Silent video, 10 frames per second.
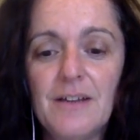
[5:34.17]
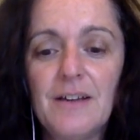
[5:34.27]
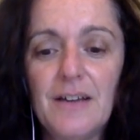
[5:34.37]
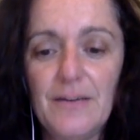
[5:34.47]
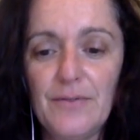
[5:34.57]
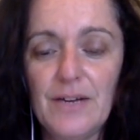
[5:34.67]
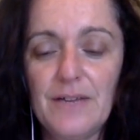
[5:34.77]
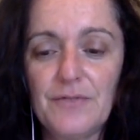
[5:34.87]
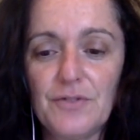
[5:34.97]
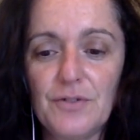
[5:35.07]
Every
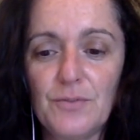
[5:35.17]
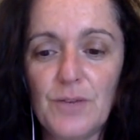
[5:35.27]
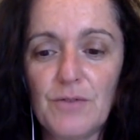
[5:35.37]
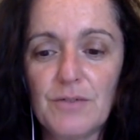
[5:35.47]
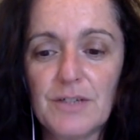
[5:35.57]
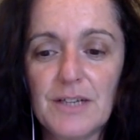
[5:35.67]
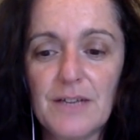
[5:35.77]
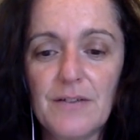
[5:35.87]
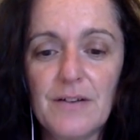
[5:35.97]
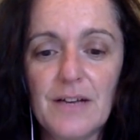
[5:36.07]
afternoon we cook
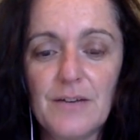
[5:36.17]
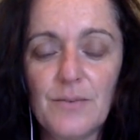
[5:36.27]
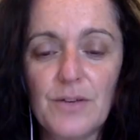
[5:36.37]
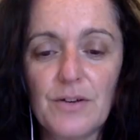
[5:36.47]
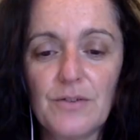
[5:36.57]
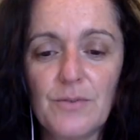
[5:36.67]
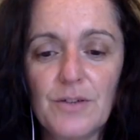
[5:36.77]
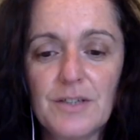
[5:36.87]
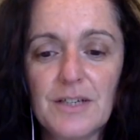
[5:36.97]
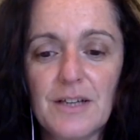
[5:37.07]
together. Later we go to work
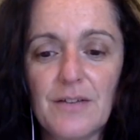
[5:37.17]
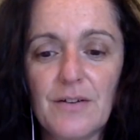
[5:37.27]
together.